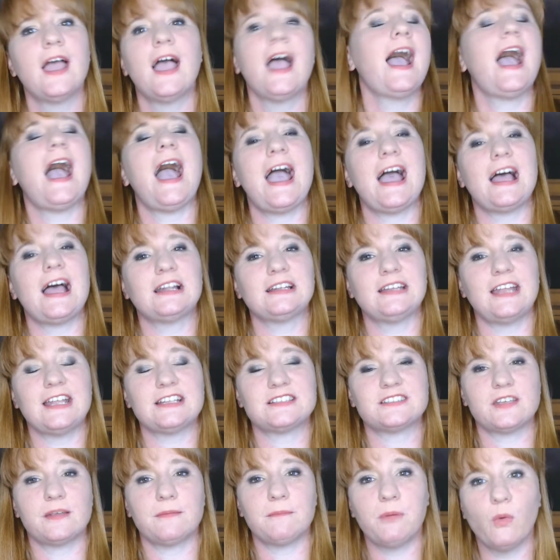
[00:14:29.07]
And it's
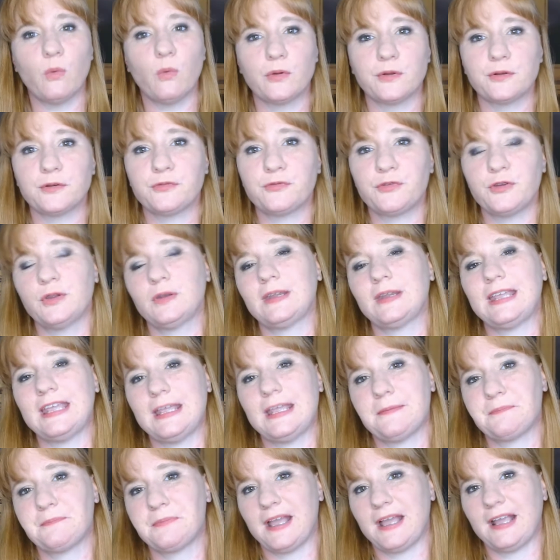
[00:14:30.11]
important for you to keep
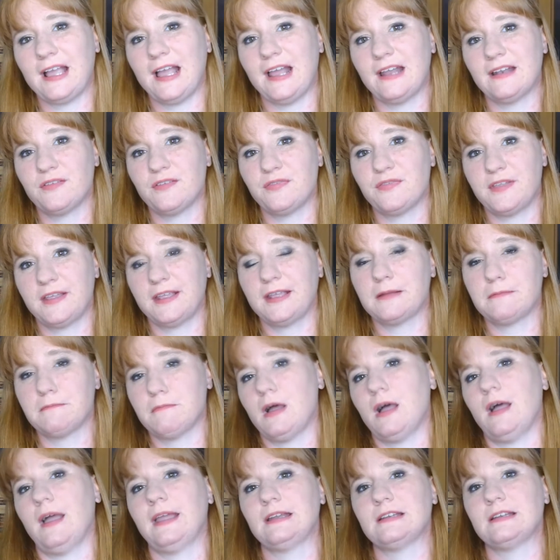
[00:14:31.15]
that kind of thing in
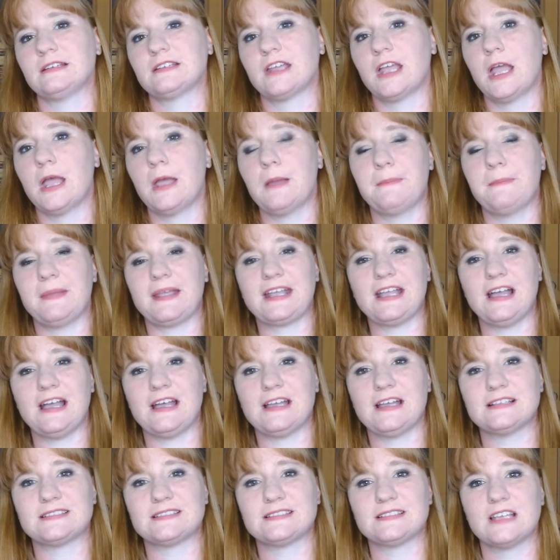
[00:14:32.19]
mind.
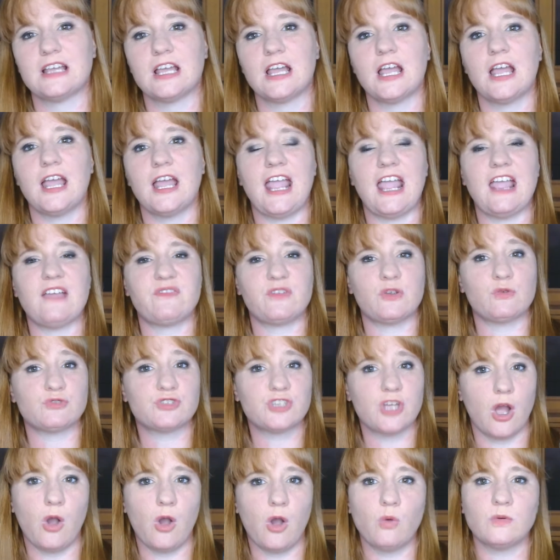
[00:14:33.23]
Because if you
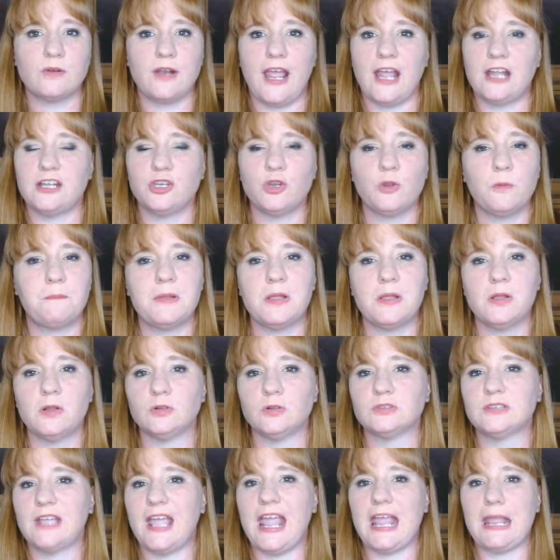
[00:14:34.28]
don't and you build
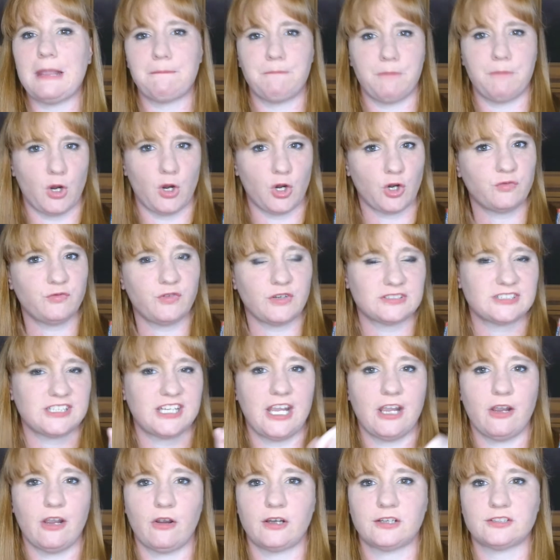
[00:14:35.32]
a perfect
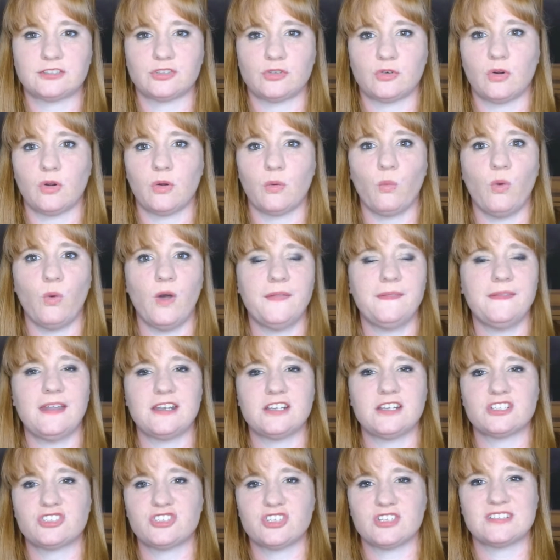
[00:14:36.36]
character or one that is
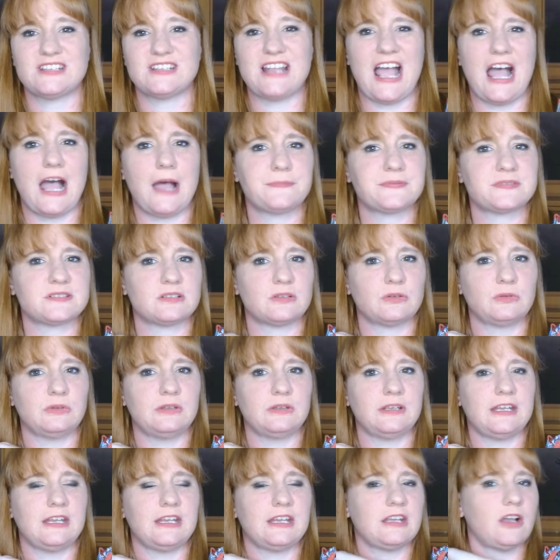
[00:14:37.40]
just
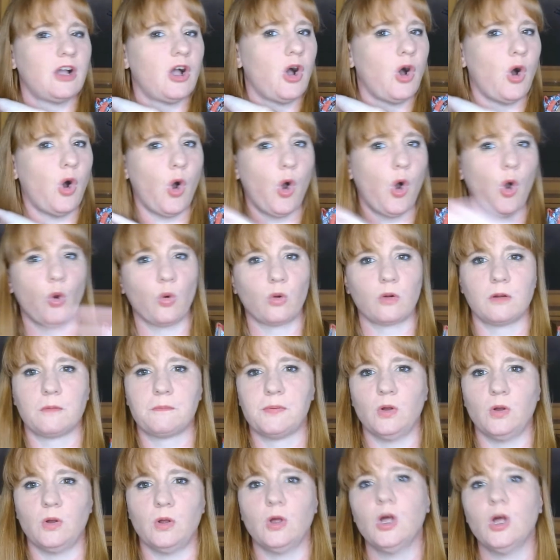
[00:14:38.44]
absolutely
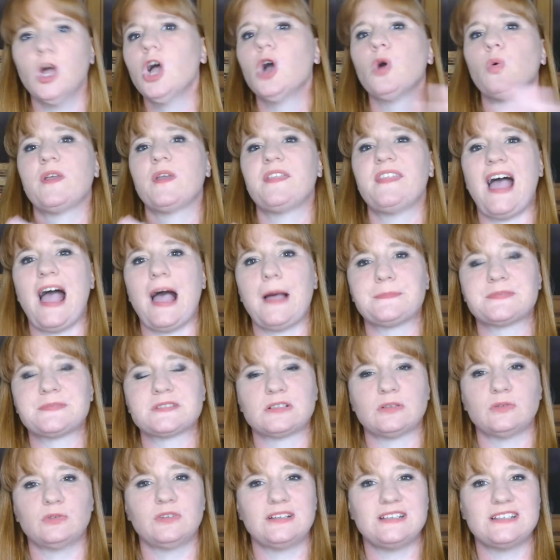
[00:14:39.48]
horrible with
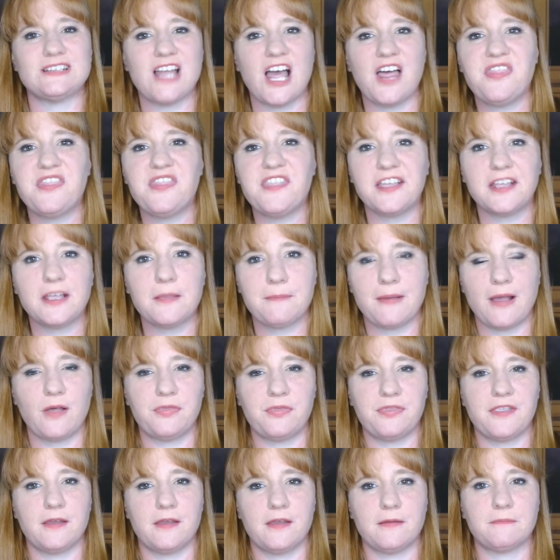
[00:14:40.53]
absolutely nothing about
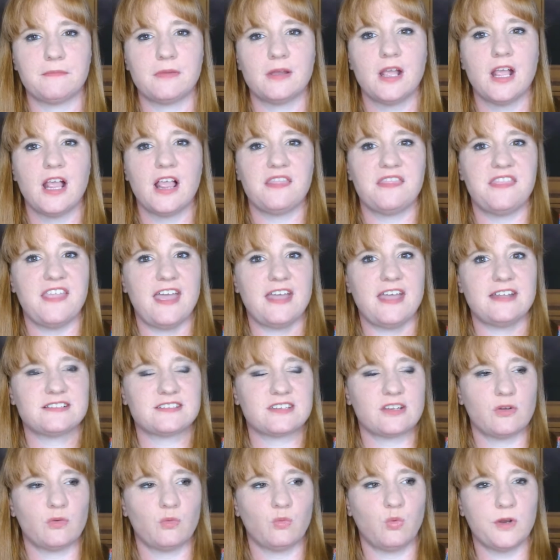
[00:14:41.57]
them that
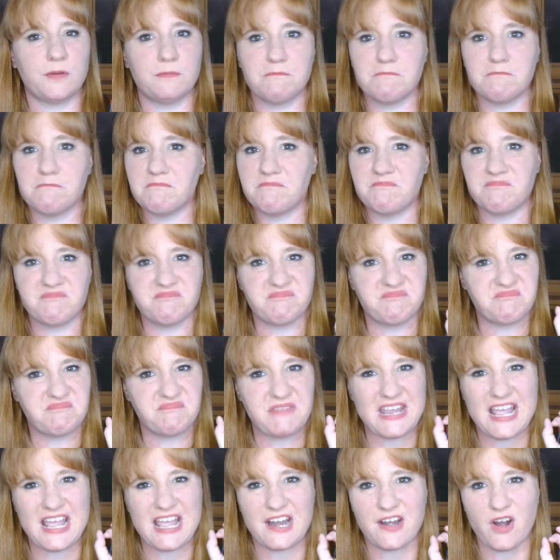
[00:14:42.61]
would be
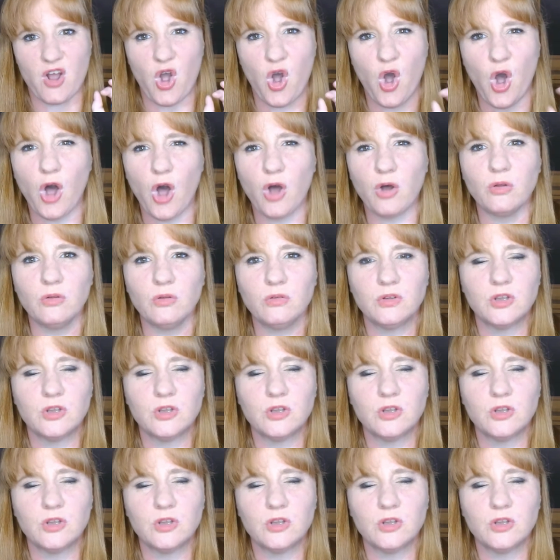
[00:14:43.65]
at all